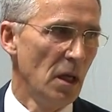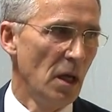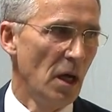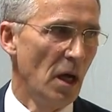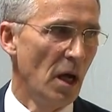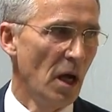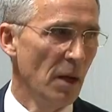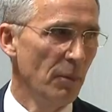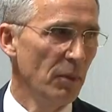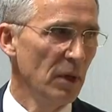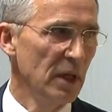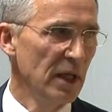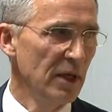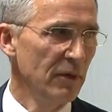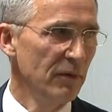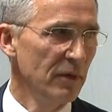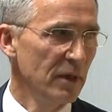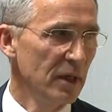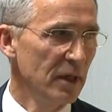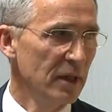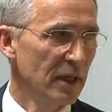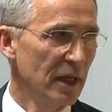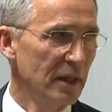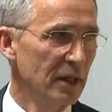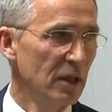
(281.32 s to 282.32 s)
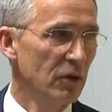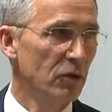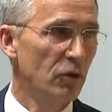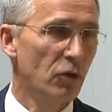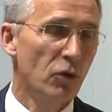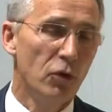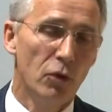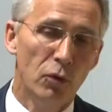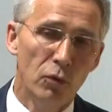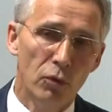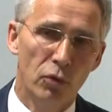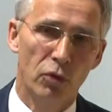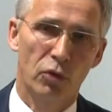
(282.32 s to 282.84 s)
I believe that the
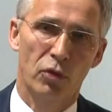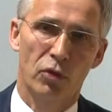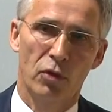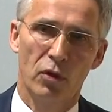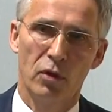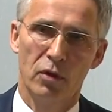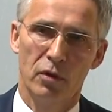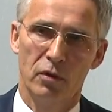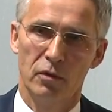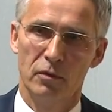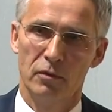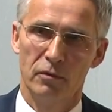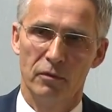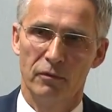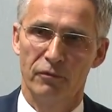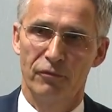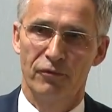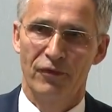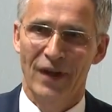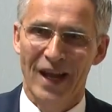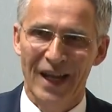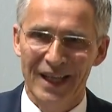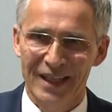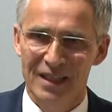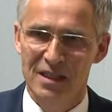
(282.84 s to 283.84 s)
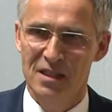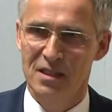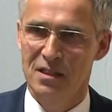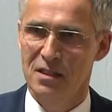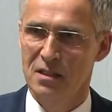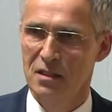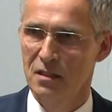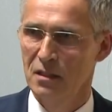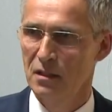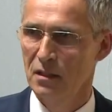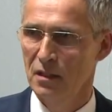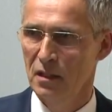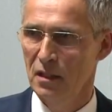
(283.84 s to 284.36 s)
truth,
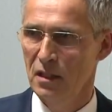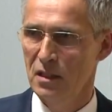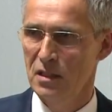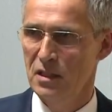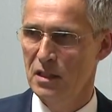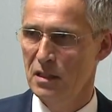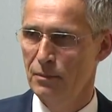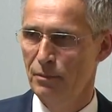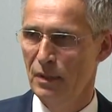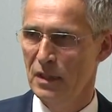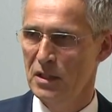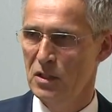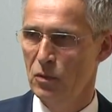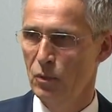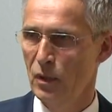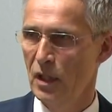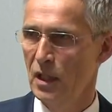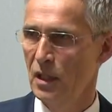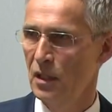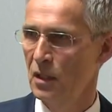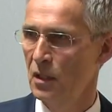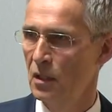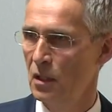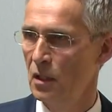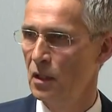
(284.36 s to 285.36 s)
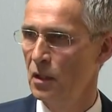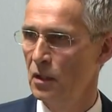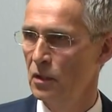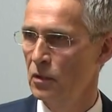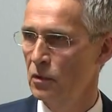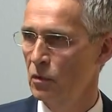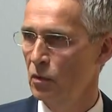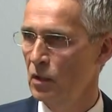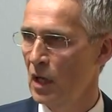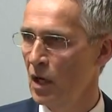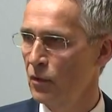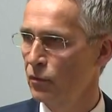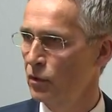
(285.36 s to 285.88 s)
facts, is the best way
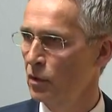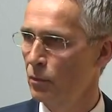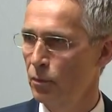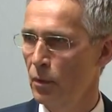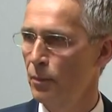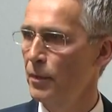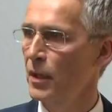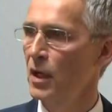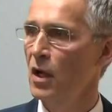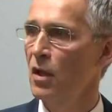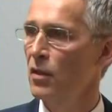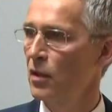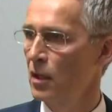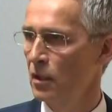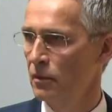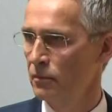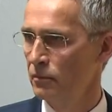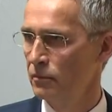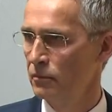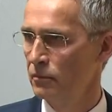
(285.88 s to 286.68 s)
to counter propaganda.